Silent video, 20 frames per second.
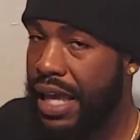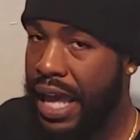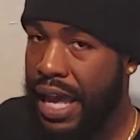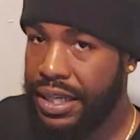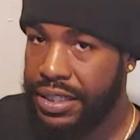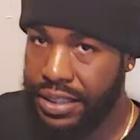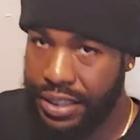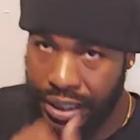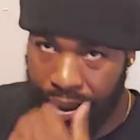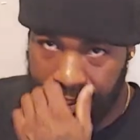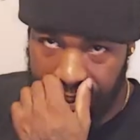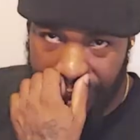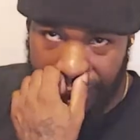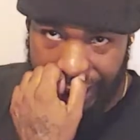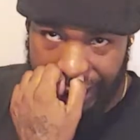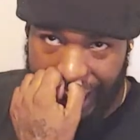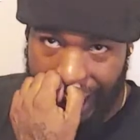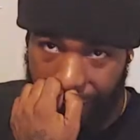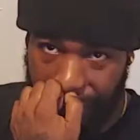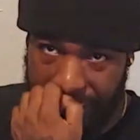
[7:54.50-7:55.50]
actually, I'm
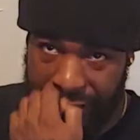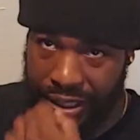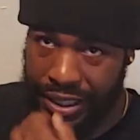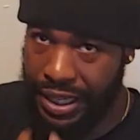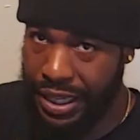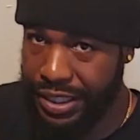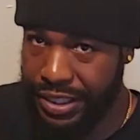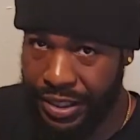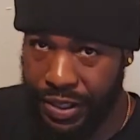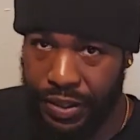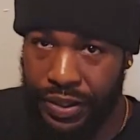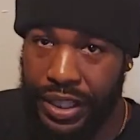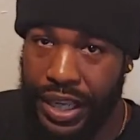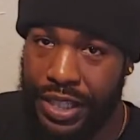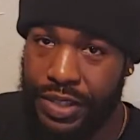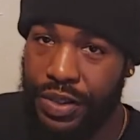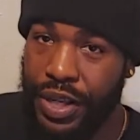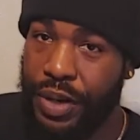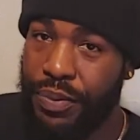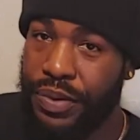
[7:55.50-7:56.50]
getting that one today, so
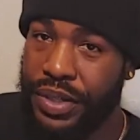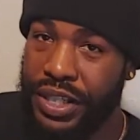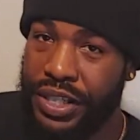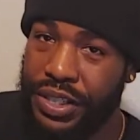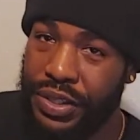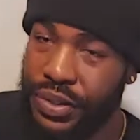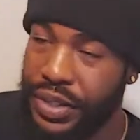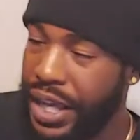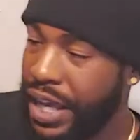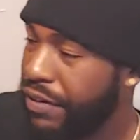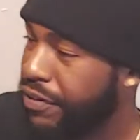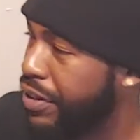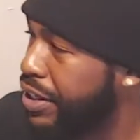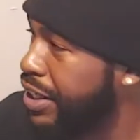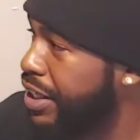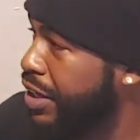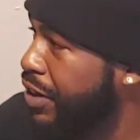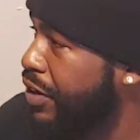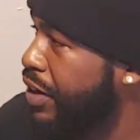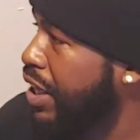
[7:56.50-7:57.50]
that's why I'm going to do that
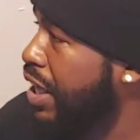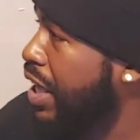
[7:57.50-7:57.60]
video.